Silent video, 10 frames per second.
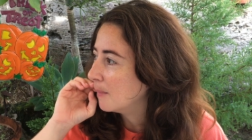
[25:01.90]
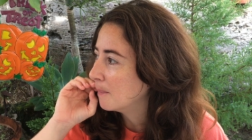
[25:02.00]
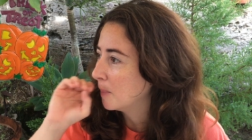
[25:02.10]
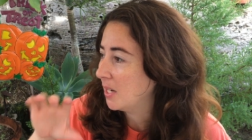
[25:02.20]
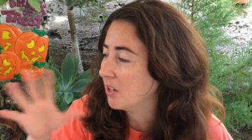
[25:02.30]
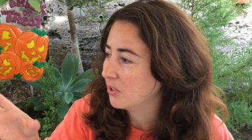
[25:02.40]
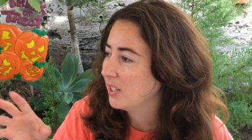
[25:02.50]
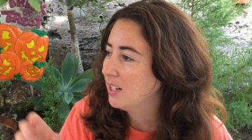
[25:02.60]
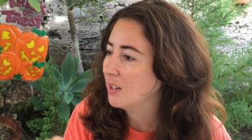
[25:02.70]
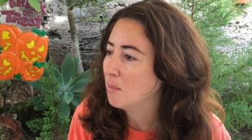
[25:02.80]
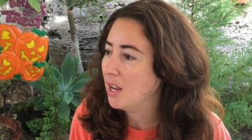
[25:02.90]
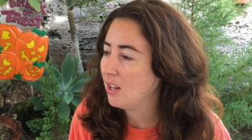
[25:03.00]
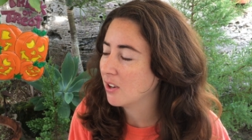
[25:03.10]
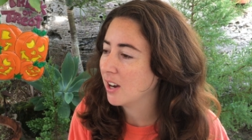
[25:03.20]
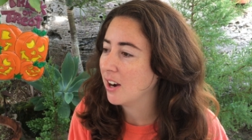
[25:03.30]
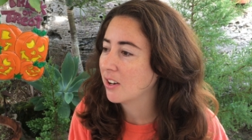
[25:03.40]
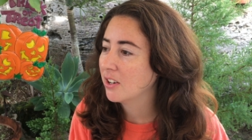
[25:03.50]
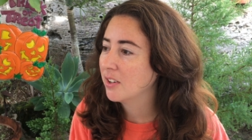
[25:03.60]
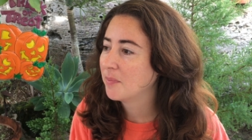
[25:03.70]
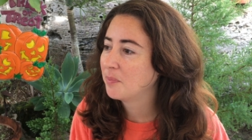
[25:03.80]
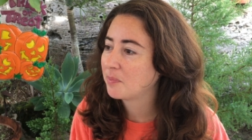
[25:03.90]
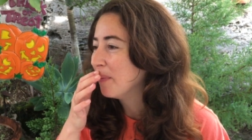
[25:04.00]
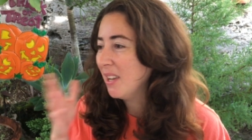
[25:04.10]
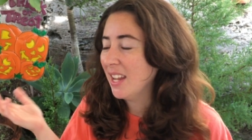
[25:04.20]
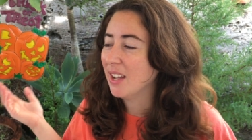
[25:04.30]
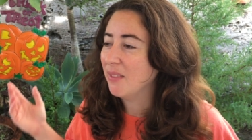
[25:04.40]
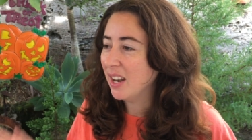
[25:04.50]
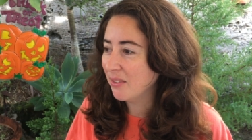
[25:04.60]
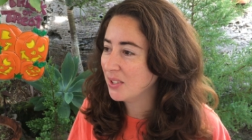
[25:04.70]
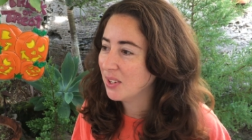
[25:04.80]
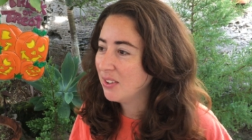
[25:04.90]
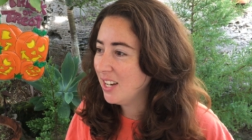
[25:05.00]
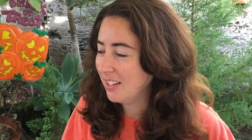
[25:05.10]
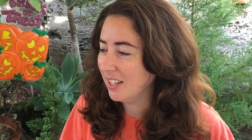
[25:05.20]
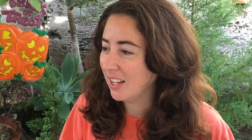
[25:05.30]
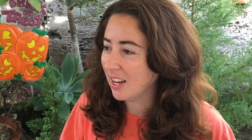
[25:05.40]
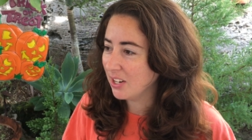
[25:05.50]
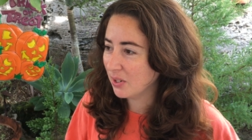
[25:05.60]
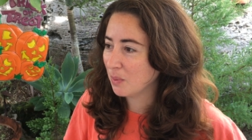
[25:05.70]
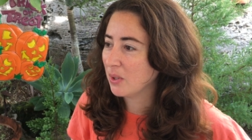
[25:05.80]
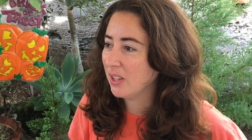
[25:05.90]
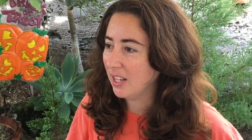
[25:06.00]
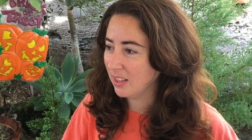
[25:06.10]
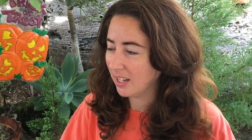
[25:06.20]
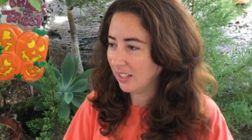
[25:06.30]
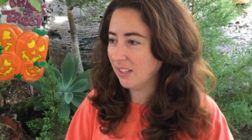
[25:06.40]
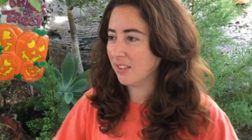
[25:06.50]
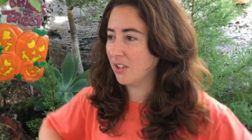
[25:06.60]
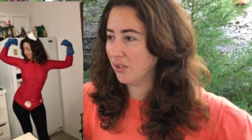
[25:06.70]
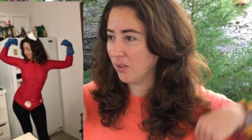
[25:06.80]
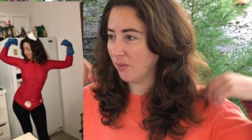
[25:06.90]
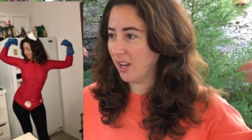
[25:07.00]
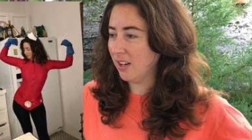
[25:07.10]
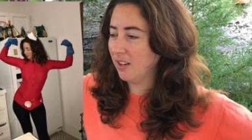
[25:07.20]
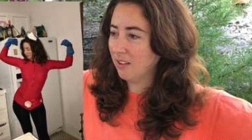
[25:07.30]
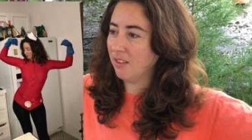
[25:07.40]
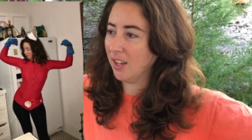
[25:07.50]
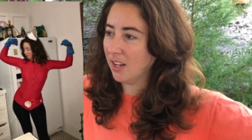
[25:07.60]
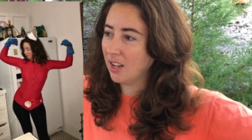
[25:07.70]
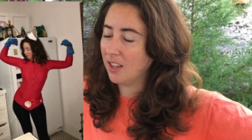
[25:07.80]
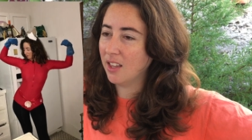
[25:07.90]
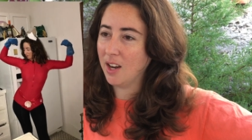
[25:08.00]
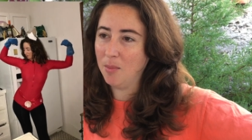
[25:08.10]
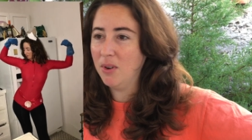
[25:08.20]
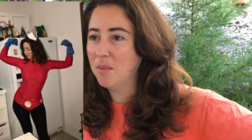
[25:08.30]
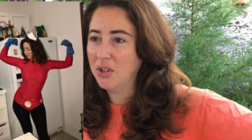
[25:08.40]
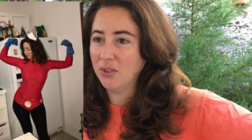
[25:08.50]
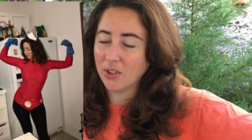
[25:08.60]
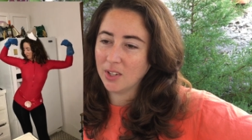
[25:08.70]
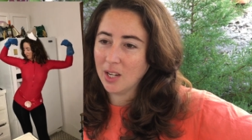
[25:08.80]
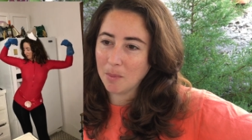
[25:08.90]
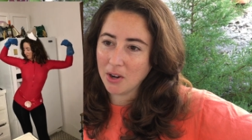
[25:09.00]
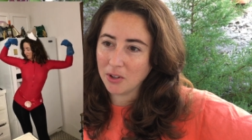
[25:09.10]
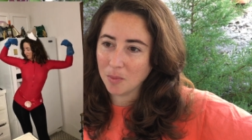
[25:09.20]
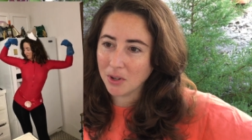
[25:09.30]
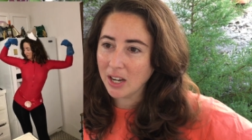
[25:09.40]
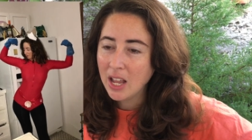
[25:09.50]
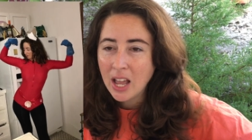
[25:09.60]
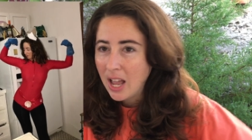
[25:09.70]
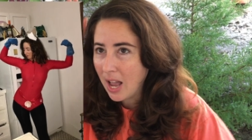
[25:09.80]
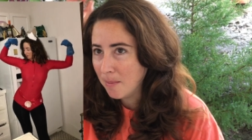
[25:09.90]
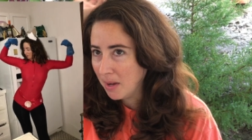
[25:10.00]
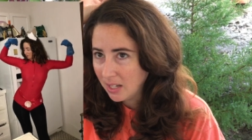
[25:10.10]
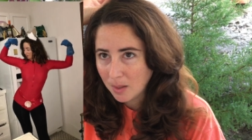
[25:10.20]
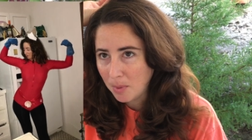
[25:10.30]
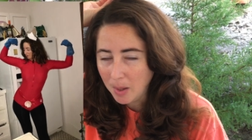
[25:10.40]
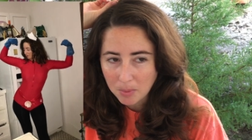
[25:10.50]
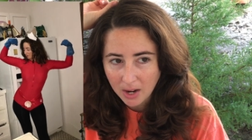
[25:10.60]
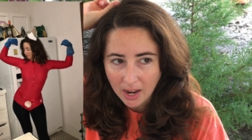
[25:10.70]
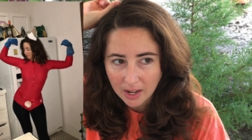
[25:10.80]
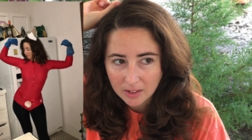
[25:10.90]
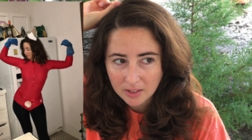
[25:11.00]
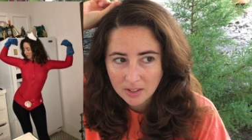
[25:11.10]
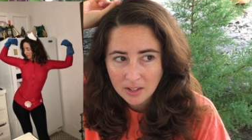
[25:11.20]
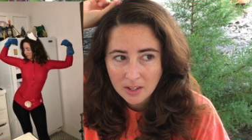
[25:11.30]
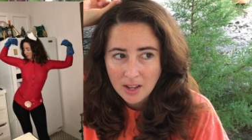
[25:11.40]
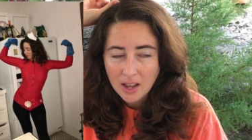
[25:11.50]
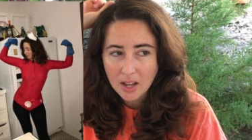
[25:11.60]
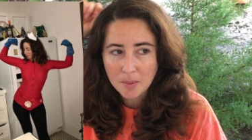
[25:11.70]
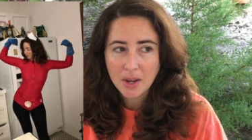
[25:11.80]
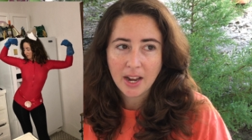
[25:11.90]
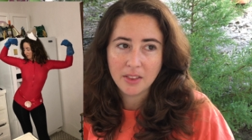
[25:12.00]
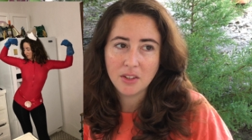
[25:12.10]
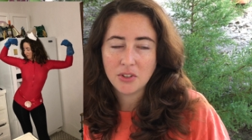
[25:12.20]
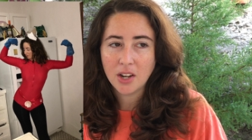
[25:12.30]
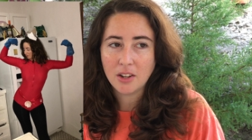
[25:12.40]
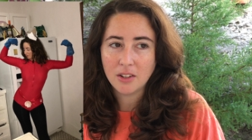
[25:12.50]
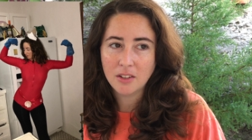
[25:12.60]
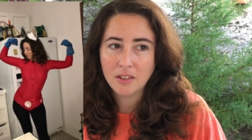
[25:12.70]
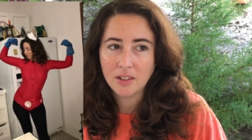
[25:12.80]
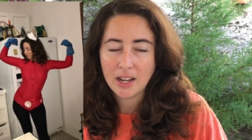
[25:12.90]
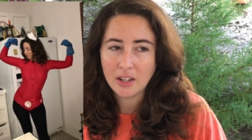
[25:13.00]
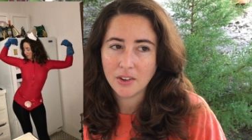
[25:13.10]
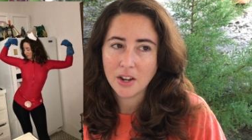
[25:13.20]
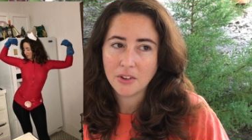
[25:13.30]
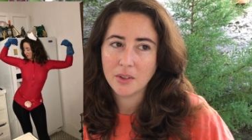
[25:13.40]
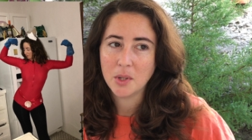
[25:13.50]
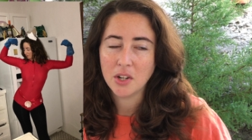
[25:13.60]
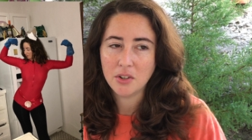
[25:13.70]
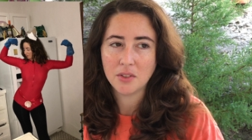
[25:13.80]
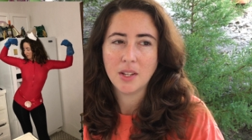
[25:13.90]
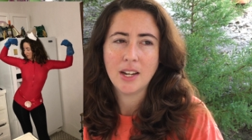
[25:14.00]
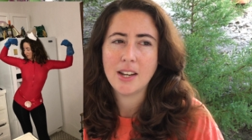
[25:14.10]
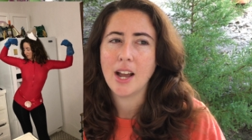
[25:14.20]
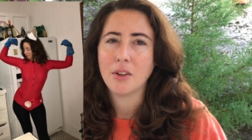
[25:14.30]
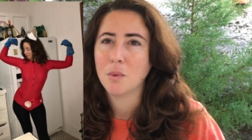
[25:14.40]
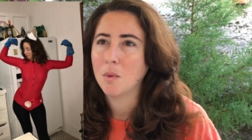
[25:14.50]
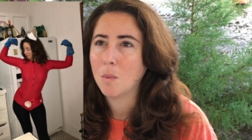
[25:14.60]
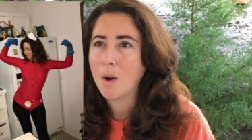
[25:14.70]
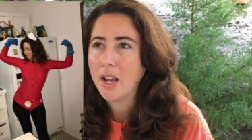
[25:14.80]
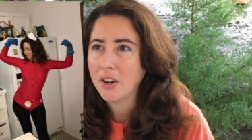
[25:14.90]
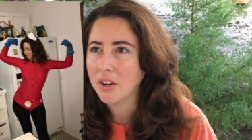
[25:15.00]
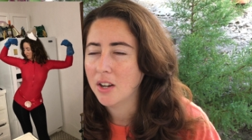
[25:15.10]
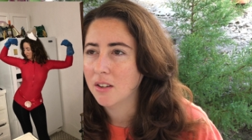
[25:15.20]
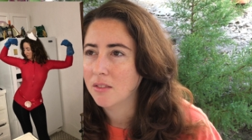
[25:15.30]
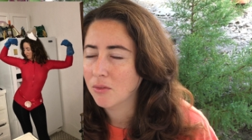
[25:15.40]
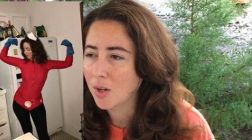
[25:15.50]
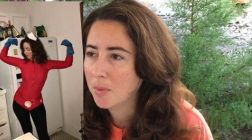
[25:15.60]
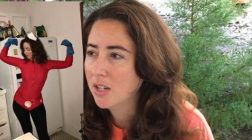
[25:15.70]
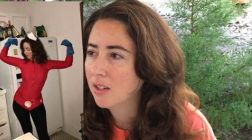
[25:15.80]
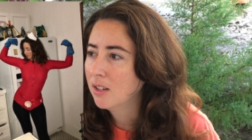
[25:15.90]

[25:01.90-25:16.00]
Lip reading: potentially, to make your character. But yeah, man, it was so easy. Like, I just wore like leggings under the red thing, and then I pretty much looked like Barnacle Boy. I made the paper hat, I had the shell lying around, which I just like attached with wire and ribbon,